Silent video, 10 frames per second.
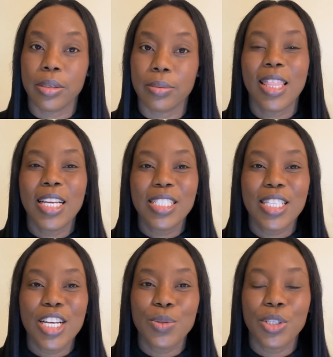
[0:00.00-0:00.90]
These
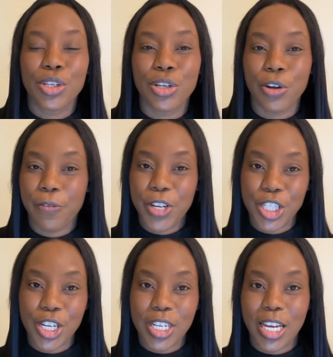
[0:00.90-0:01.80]
things will turn your
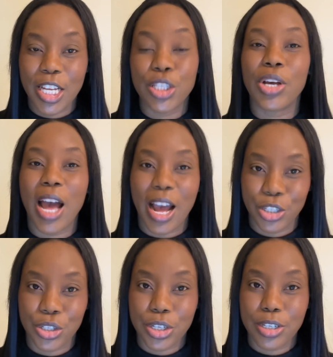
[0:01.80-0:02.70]
vision into
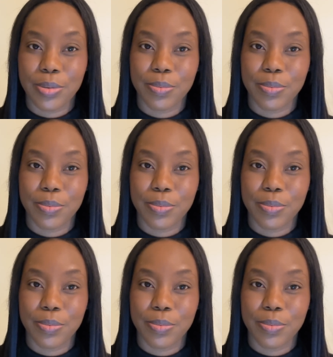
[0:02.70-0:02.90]
action.